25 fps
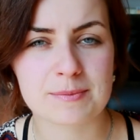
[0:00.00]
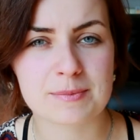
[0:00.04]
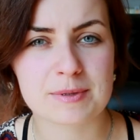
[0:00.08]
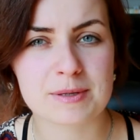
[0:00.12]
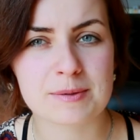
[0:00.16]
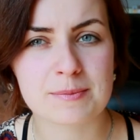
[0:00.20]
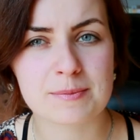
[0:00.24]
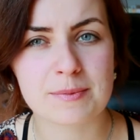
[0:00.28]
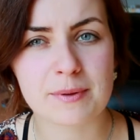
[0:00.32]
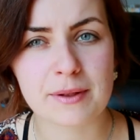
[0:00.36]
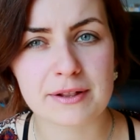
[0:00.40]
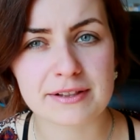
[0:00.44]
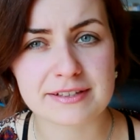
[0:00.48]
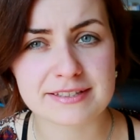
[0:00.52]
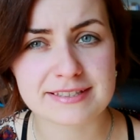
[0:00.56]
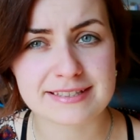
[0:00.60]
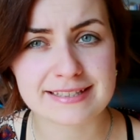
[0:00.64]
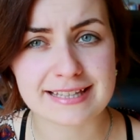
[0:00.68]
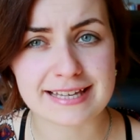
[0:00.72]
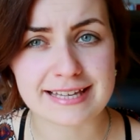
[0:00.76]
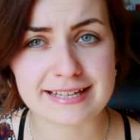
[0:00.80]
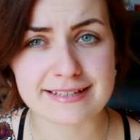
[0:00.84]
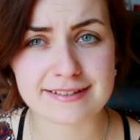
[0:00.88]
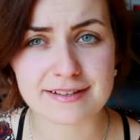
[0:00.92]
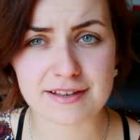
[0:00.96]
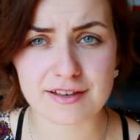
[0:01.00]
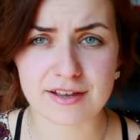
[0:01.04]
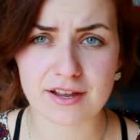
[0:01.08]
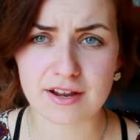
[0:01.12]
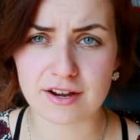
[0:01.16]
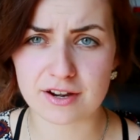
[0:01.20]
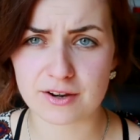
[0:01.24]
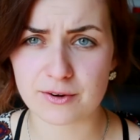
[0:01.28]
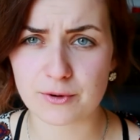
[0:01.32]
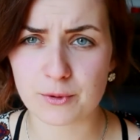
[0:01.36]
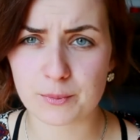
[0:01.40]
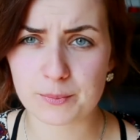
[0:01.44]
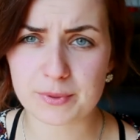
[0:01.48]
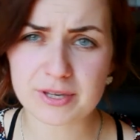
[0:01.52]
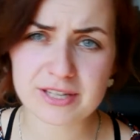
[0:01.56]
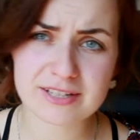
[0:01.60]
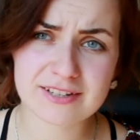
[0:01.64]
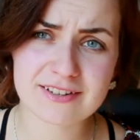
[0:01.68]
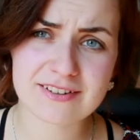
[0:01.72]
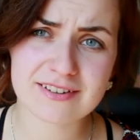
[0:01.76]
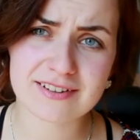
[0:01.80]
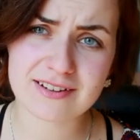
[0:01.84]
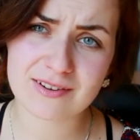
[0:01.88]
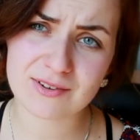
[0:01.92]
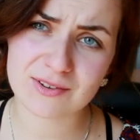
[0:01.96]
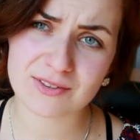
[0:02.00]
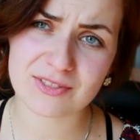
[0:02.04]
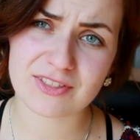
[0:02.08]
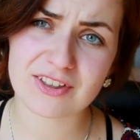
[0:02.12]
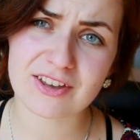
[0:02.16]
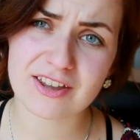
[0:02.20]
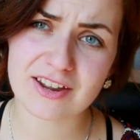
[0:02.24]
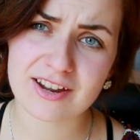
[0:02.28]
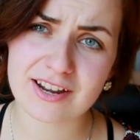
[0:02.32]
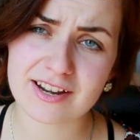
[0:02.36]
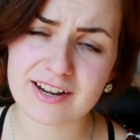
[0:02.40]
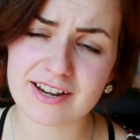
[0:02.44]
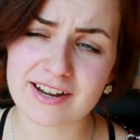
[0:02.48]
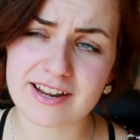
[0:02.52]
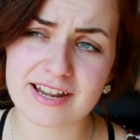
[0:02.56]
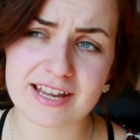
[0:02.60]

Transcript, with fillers: people state their opinion on there